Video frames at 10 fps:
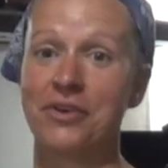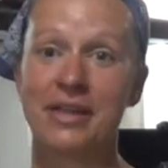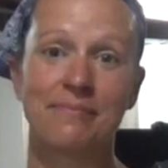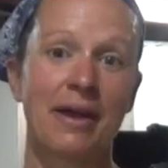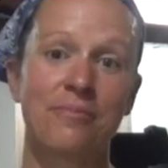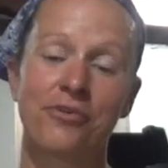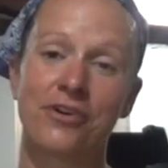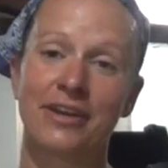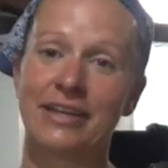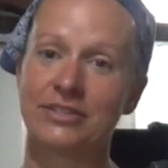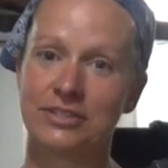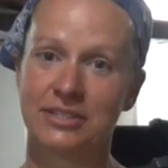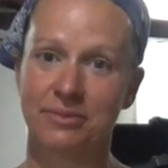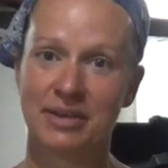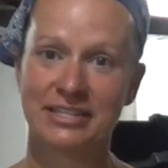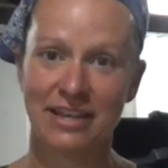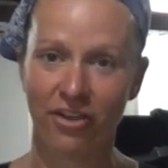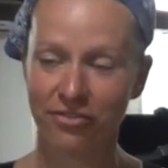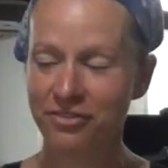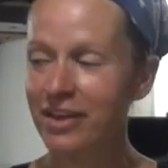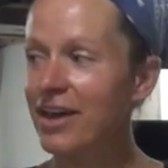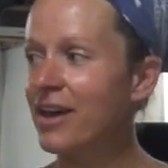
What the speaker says: in my morning to myself.